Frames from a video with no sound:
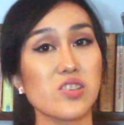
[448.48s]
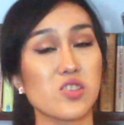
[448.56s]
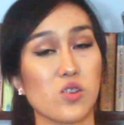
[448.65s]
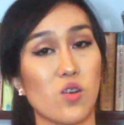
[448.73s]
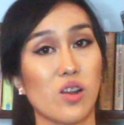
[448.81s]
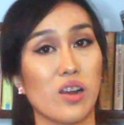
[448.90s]

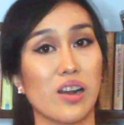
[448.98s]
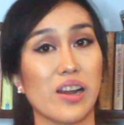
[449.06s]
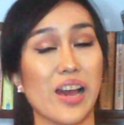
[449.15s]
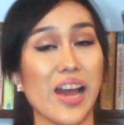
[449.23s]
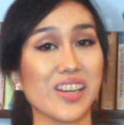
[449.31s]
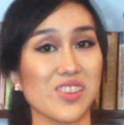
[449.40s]
scholar,
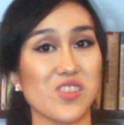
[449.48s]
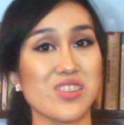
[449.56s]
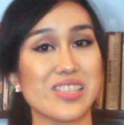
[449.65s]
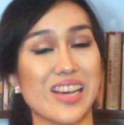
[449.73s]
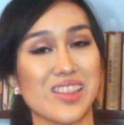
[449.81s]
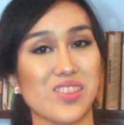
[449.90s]
Hector
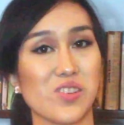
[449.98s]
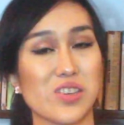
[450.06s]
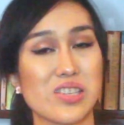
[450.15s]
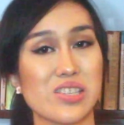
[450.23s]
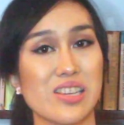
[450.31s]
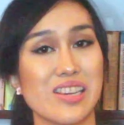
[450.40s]

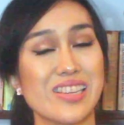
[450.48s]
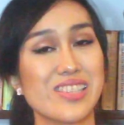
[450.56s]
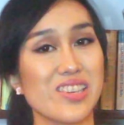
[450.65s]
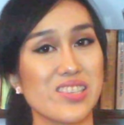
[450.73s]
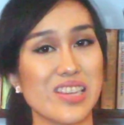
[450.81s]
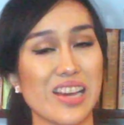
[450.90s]
Santos,
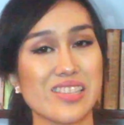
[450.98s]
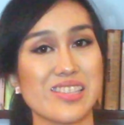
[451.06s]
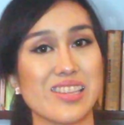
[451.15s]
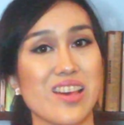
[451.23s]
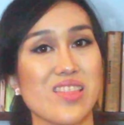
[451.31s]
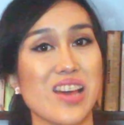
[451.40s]

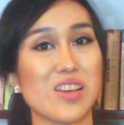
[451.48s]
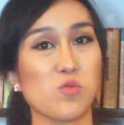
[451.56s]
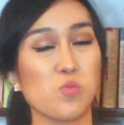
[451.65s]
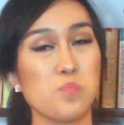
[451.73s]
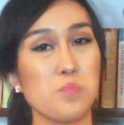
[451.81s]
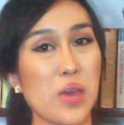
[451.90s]
suggested that
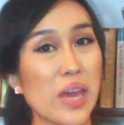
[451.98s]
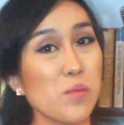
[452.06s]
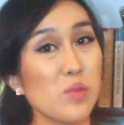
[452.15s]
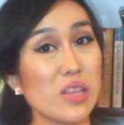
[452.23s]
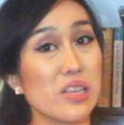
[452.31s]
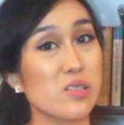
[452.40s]

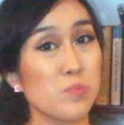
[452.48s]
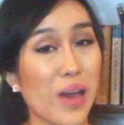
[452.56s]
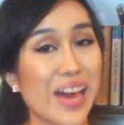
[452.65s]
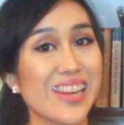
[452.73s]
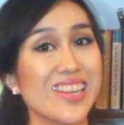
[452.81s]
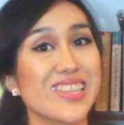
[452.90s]
maybe the
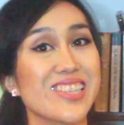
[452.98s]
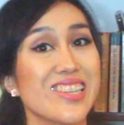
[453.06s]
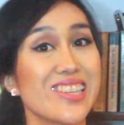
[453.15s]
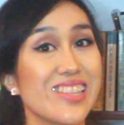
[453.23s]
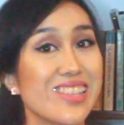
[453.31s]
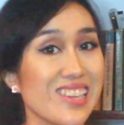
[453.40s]
Spanish
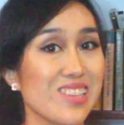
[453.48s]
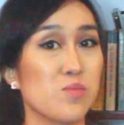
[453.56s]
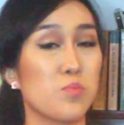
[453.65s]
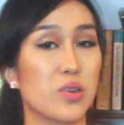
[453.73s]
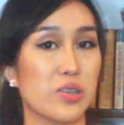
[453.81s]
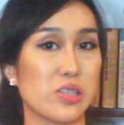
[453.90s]
did
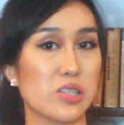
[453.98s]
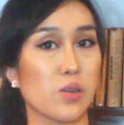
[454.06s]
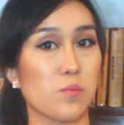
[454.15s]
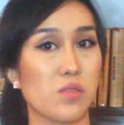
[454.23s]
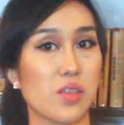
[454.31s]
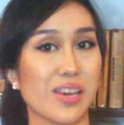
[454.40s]
burn some
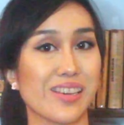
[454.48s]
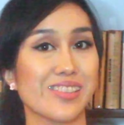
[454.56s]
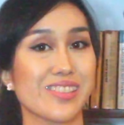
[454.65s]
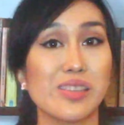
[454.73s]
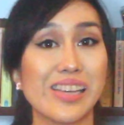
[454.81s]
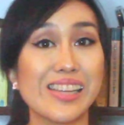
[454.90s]
things.
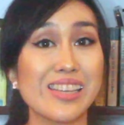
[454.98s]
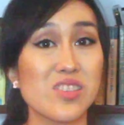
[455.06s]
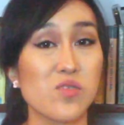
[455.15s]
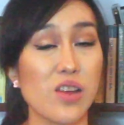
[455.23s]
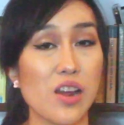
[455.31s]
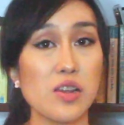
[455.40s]
It is
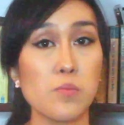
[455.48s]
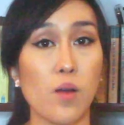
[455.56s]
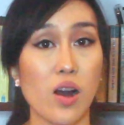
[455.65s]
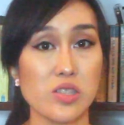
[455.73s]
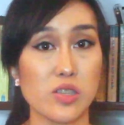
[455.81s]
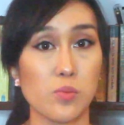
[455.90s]
very
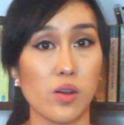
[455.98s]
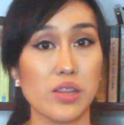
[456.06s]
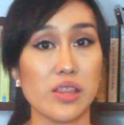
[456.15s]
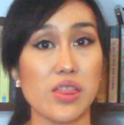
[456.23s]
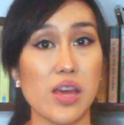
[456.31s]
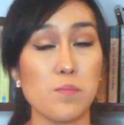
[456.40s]
possible
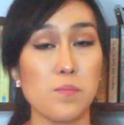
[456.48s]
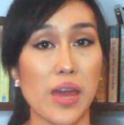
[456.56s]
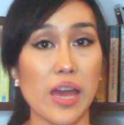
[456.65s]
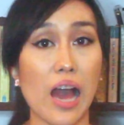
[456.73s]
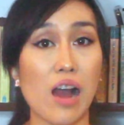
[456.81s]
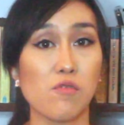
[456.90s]
that they may
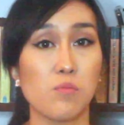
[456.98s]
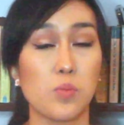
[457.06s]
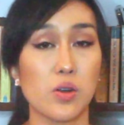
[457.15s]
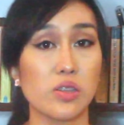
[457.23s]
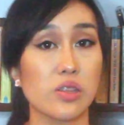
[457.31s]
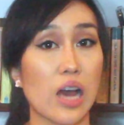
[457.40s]
have
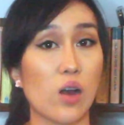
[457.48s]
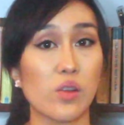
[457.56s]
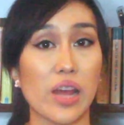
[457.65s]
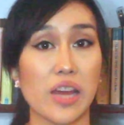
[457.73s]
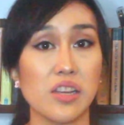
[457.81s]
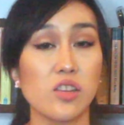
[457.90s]
burned down
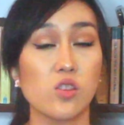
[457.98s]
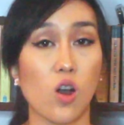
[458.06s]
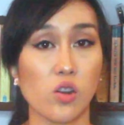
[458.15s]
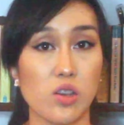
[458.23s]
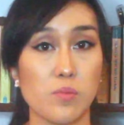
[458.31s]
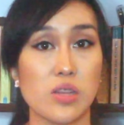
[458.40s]
any
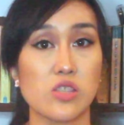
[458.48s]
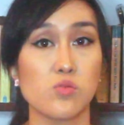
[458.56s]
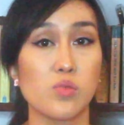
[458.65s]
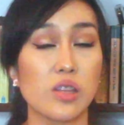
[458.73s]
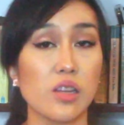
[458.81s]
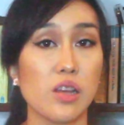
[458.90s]
documents
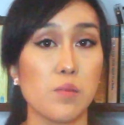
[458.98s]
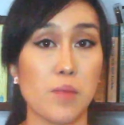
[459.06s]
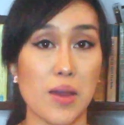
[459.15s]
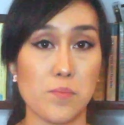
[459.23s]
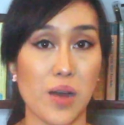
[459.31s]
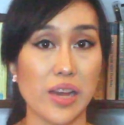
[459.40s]
written in
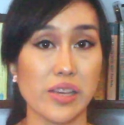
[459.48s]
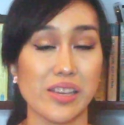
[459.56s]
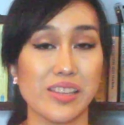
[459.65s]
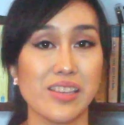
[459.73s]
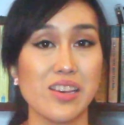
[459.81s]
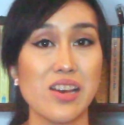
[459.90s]

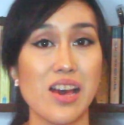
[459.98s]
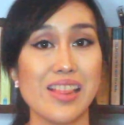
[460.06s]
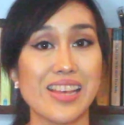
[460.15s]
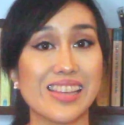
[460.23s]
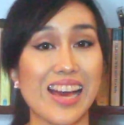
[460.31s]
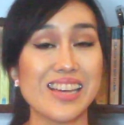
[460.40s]
Baybayin
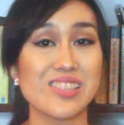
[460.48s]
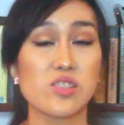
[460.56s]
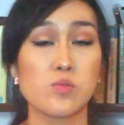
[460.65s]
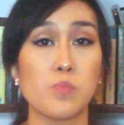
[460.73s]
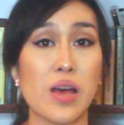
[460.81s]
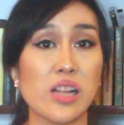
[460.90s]
that had
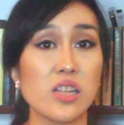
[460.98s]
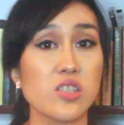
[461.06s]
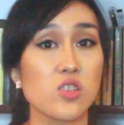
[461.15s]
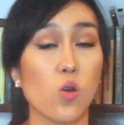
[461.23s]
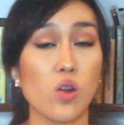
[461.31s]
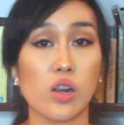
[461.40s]
spells
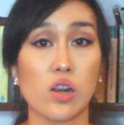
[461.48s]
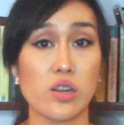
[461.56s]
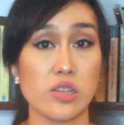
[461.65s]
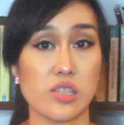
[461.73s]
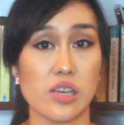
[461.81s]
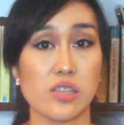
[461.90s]
or
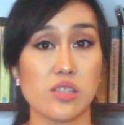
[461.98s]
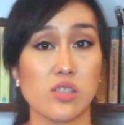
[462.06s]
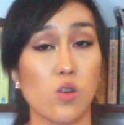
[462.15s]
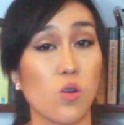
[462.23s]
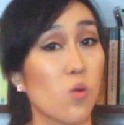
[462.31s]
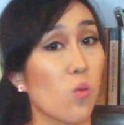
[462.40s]
curses.
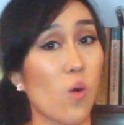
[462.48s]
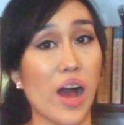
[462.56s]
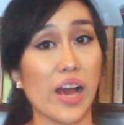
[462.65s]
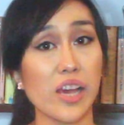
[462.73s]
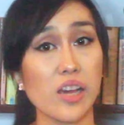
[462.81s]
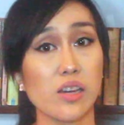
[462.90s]

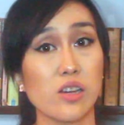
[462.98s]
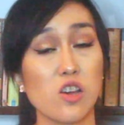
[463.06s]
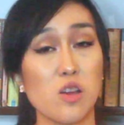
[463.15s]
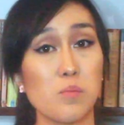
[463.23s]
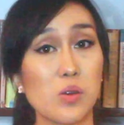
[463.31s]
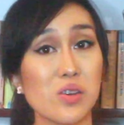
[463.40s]
Why?
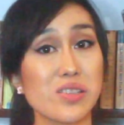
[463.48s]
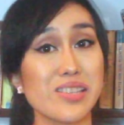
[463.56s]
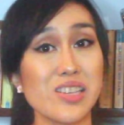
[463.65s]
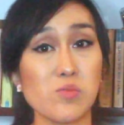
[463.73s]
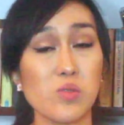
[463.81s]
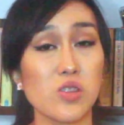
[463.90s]
Because
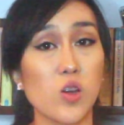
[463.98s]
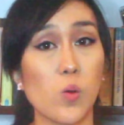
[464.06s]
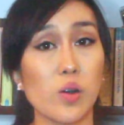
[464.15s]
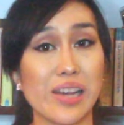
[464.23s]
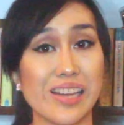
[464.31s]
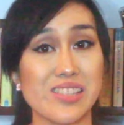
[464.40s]
this would go
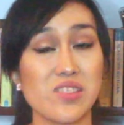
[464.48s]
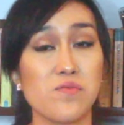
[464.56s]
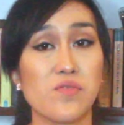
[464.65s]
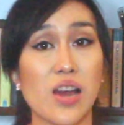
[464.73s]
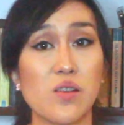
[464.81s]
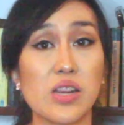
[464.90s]
against the
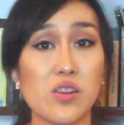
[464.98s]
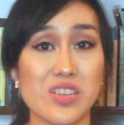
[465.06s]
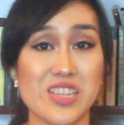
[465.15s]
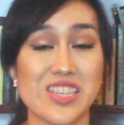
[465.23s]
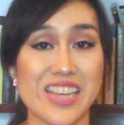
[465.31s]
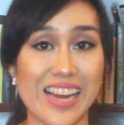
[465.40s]
very
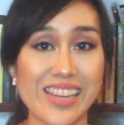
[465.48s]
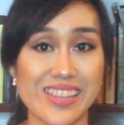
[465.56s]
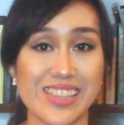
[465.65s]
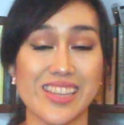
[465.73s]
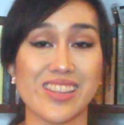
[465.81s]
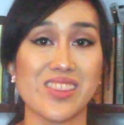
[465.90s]

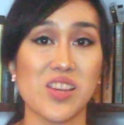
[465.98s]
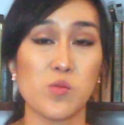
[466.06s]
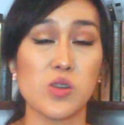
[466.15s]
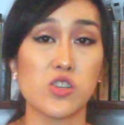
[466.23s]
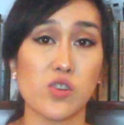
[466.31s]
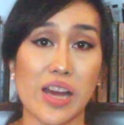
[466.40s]
Christianity that they
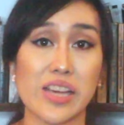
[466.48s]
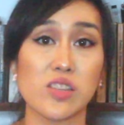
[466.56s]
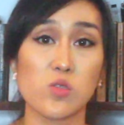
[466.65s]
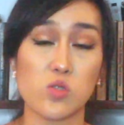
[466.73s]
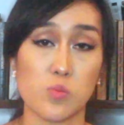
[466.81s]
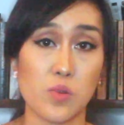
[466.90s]
were trying
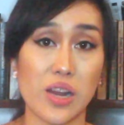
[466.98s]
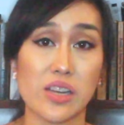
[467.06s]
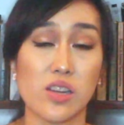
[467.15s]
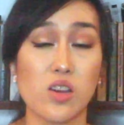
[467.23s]
to spread.